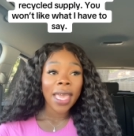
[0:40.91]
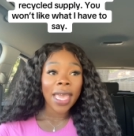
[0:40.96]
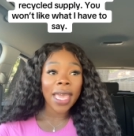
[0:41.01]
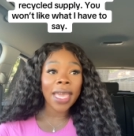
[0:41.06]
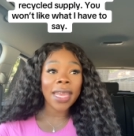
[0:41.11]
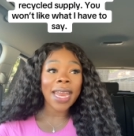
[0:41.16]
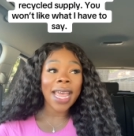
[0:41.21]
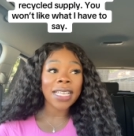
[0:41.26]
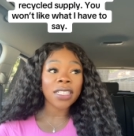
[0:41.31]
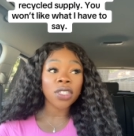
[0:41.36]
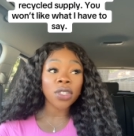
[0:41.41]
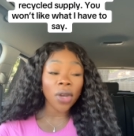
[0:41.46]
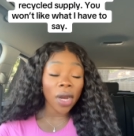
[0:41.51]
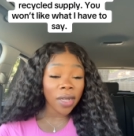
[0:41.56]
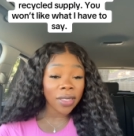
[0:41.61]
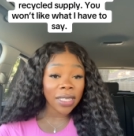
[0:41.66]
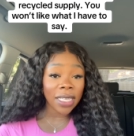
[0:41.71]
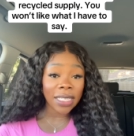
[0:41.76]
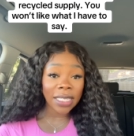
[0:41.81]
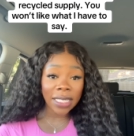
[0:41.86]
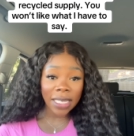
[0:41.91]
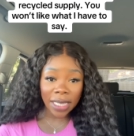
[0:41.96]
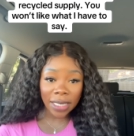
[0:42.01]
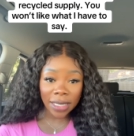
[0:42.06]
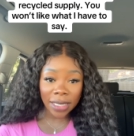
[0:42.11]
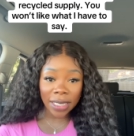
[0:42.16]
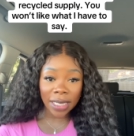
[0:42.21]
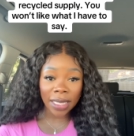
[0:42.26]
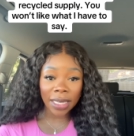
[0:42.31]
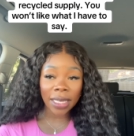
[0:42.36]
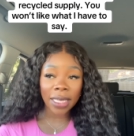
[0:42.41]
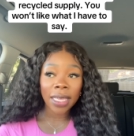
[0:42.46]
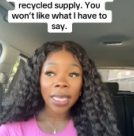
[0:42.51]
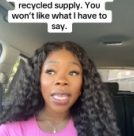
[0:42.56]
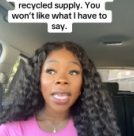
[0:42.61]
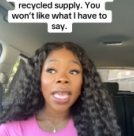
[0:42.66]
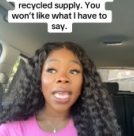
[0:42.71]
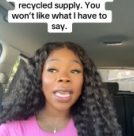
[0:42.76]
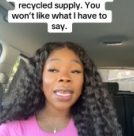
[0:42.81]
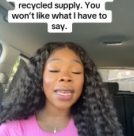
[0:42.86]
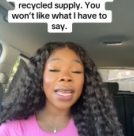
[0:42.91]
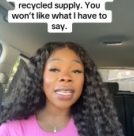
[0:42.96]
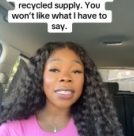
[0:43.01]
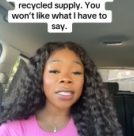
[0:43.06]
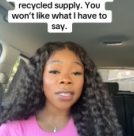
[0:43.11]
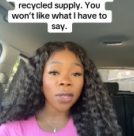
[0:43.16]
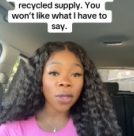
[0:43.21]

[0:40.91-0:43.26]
and as narcissistic and as